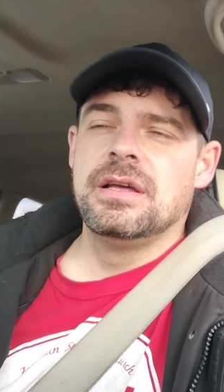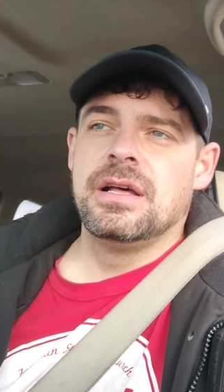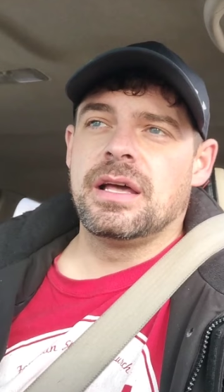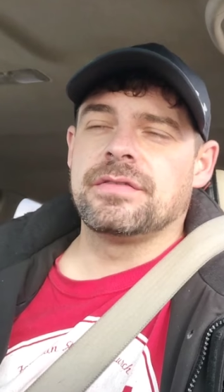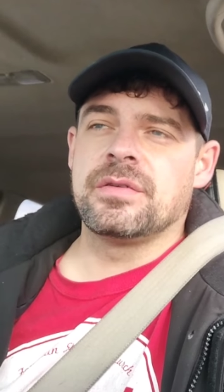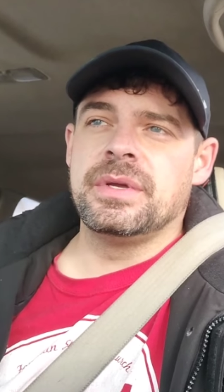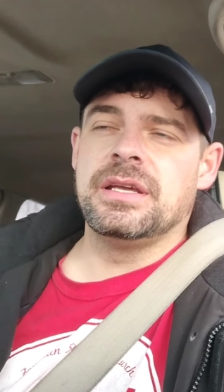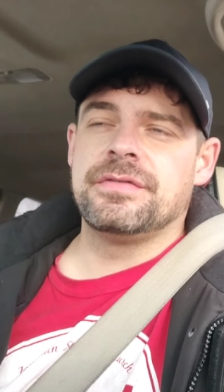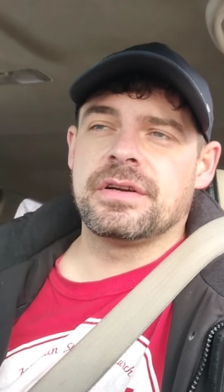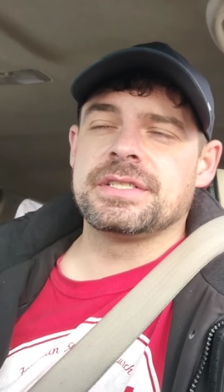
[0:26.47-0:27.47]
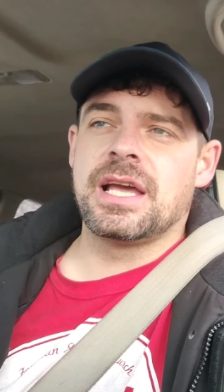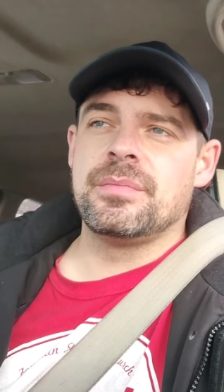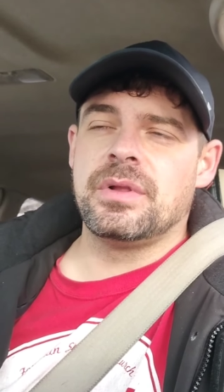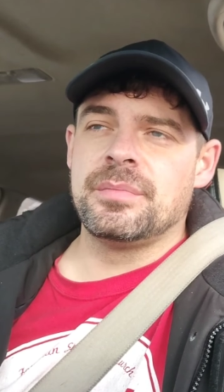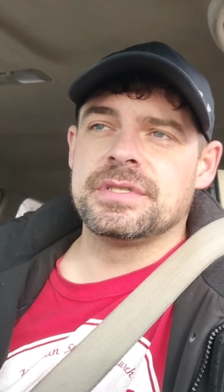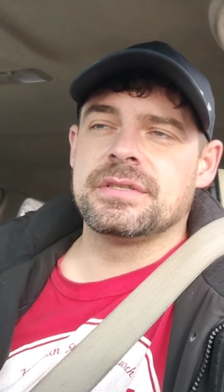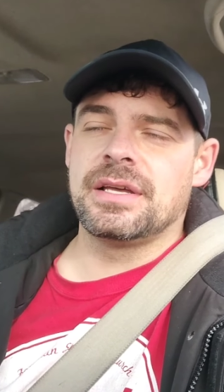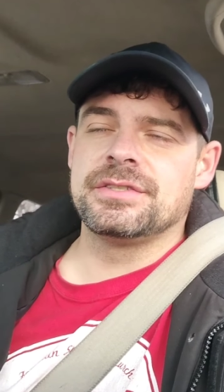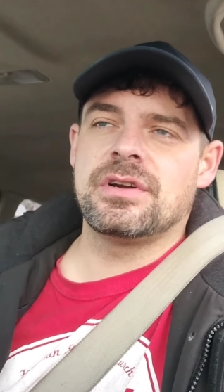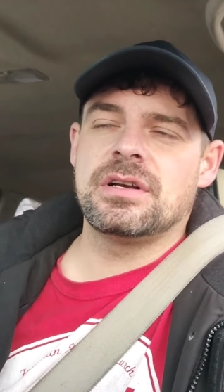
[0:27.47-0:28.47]
Like for me, for example,
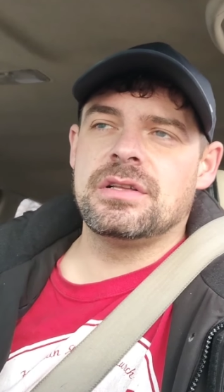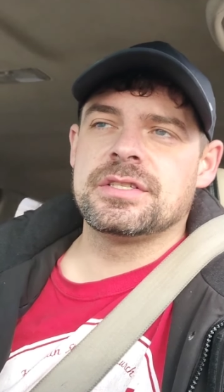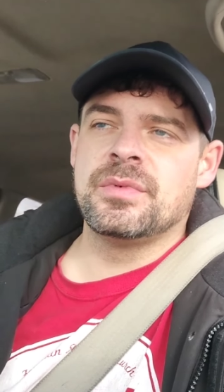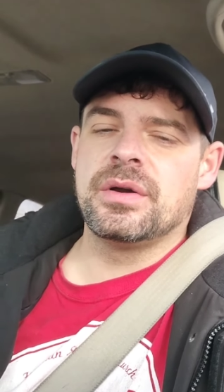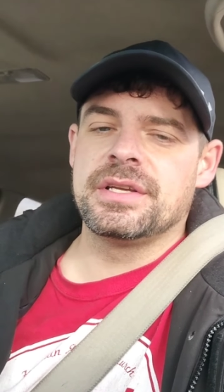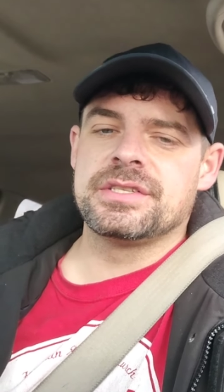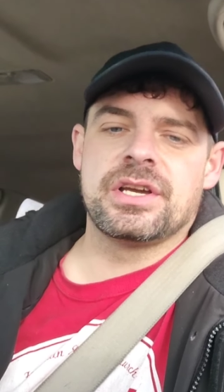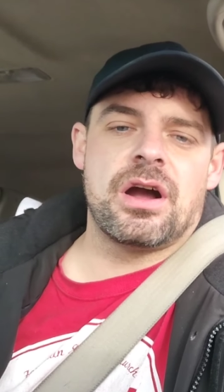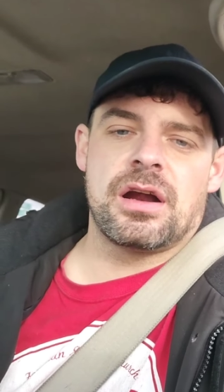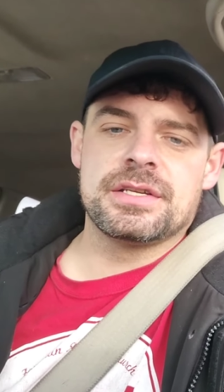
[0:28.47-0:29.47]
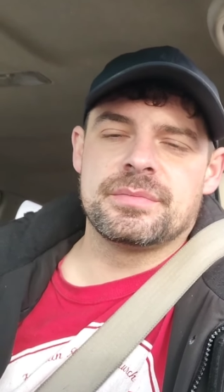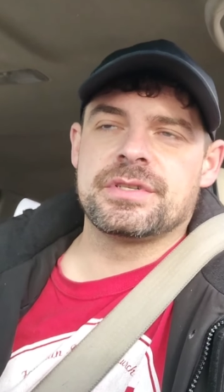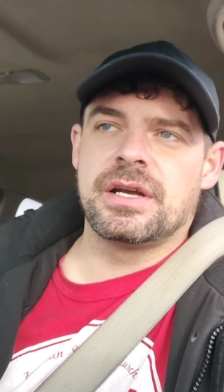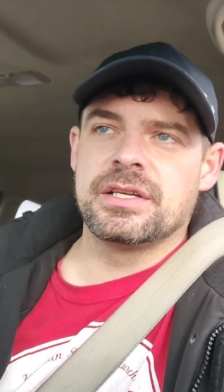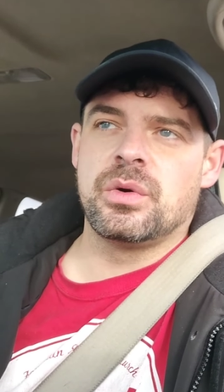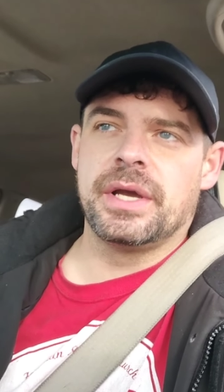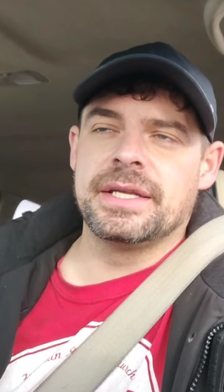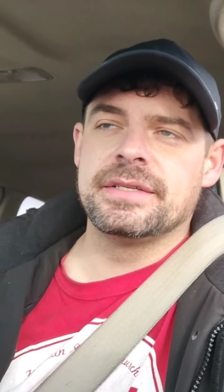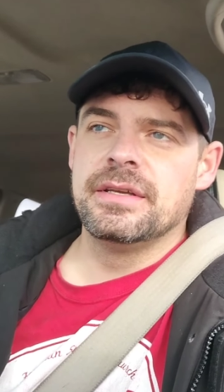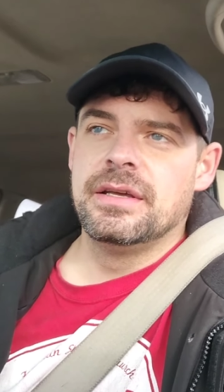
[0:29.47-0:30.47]
I struggle smoking cigars. I'm trying to
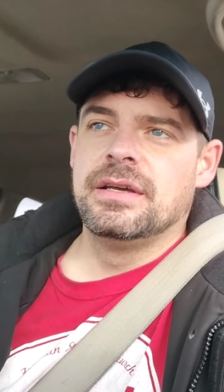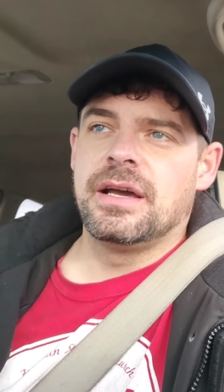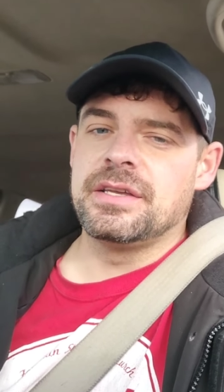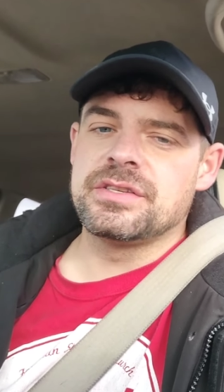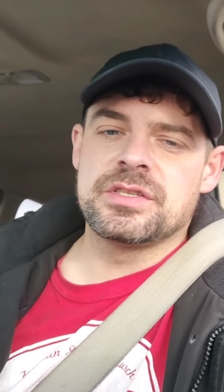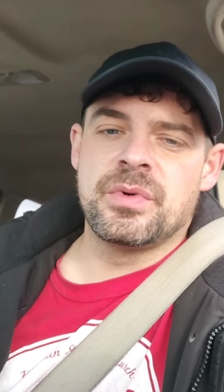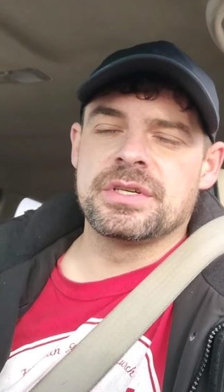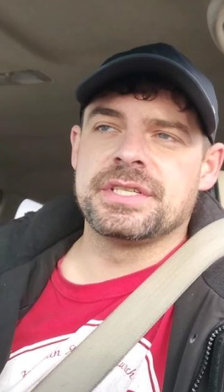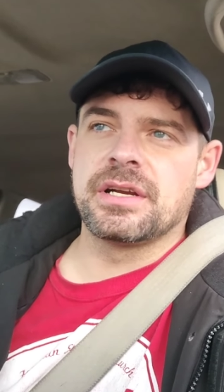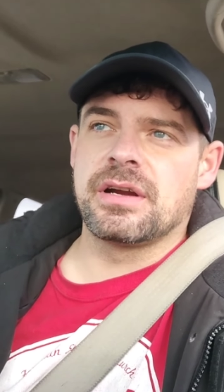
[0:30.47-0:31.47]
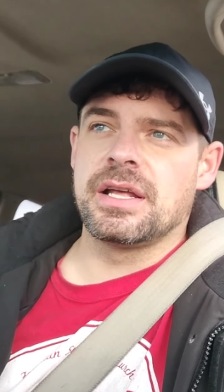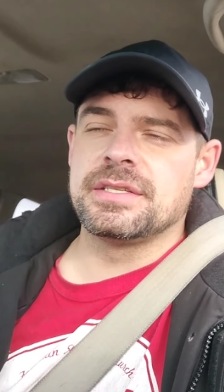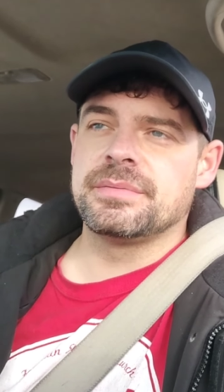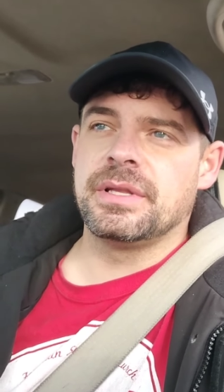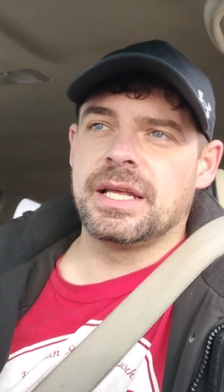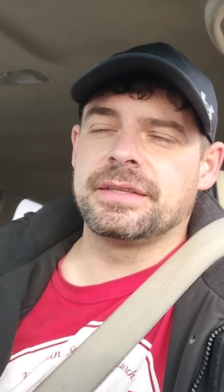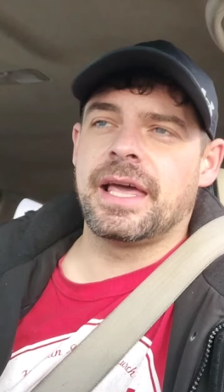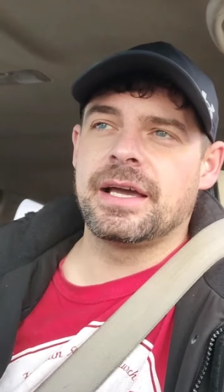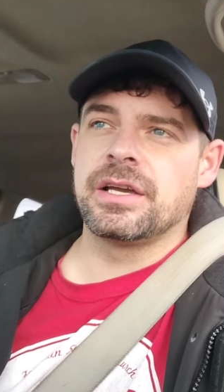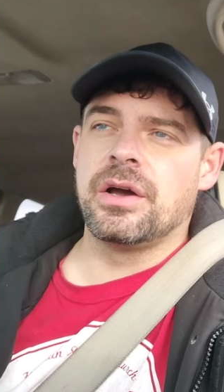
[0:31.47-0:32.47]
quit. I used to smoke cigarettes, let
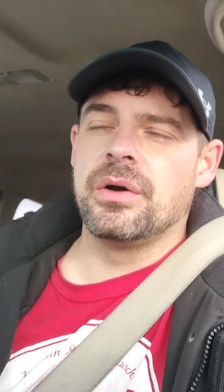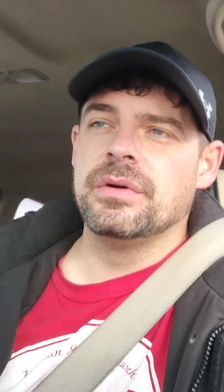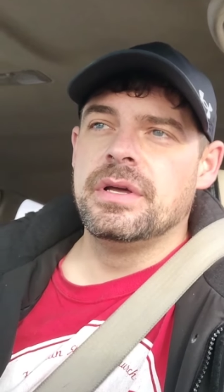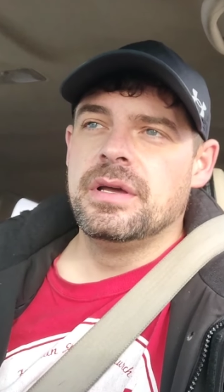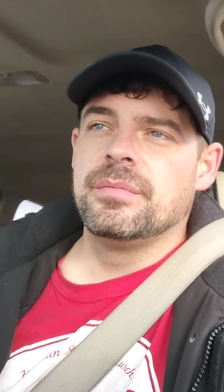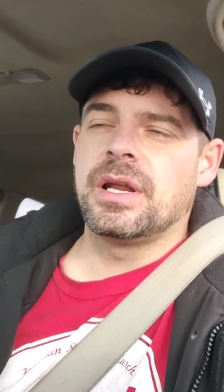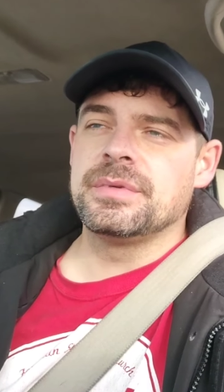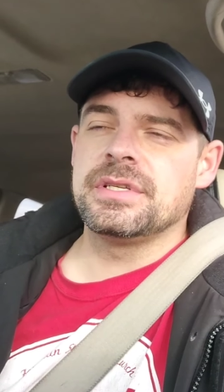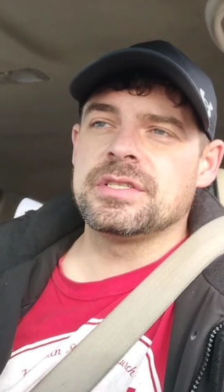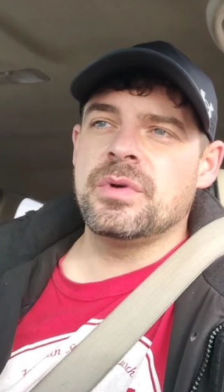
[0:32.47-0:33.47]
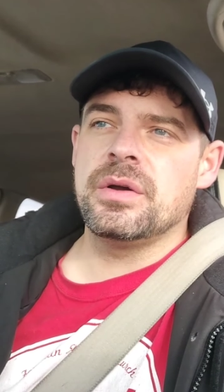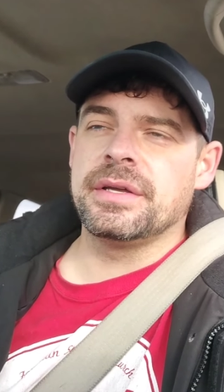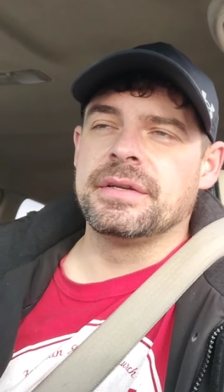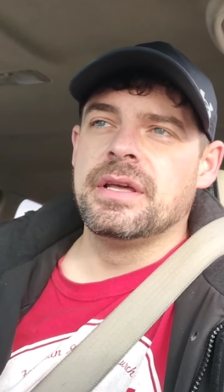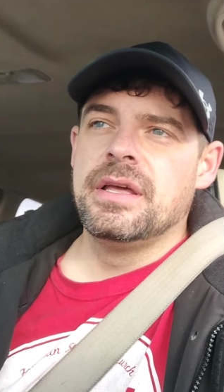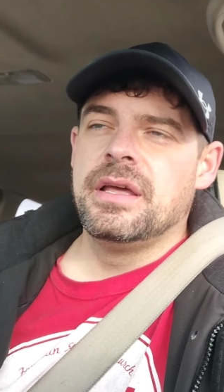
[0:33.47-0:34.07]
that go, but I'm still smoking.